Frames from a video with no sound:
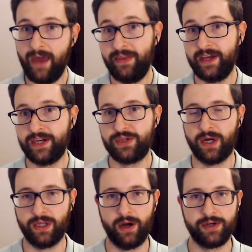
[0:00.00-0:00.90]
the industry
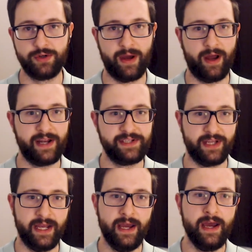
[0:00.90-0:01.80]
at large, quite
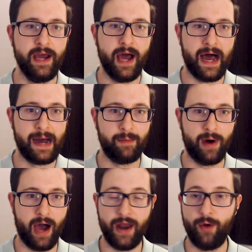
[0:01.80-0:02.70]
honestly.
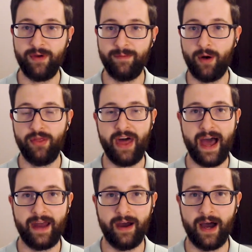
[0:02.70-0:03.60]
I know we both
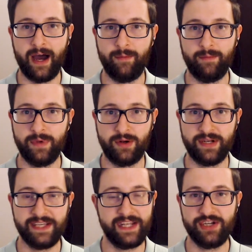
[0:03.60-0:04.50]
had
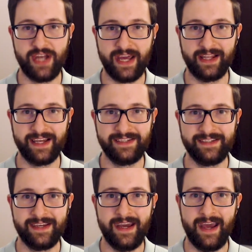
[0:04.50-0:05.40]
destination
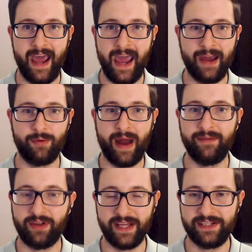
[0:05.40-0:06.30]
analysts and
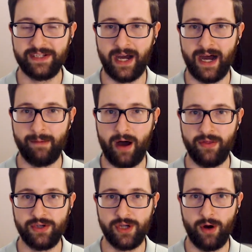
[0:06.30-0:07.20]
Arrivalist on
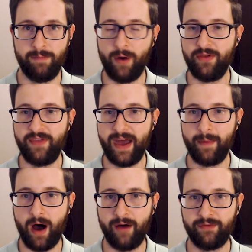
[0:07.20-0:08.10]
the show. Both of them
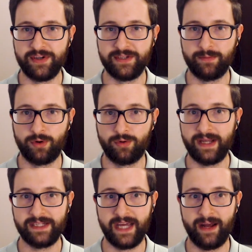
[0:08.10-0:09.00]
offer some
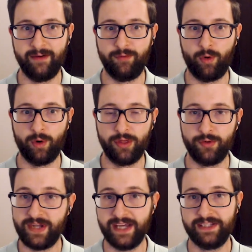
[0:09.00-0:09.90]
great data
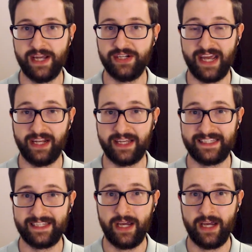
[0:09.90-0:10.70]
through destination analysts,